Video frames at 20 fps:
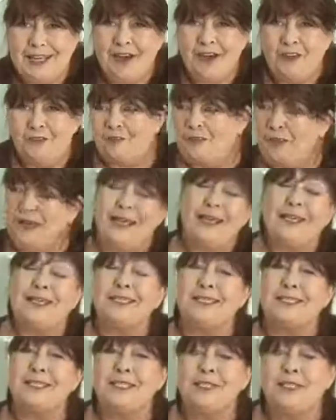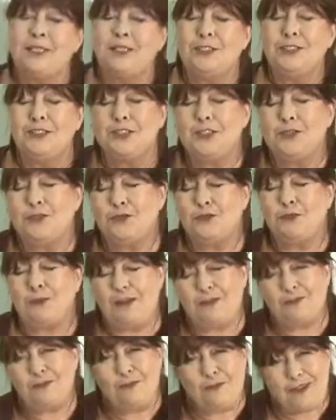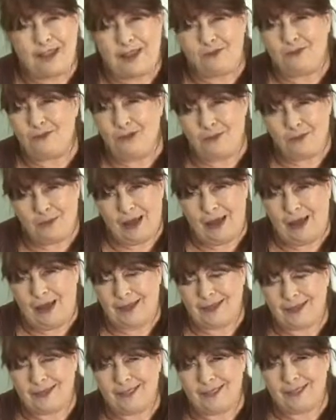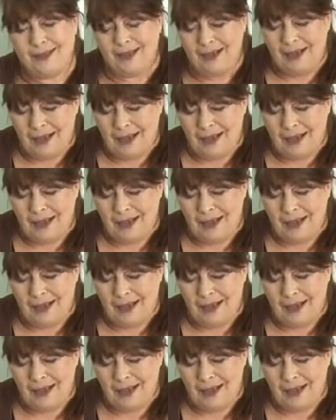I've picked two of my favourite pets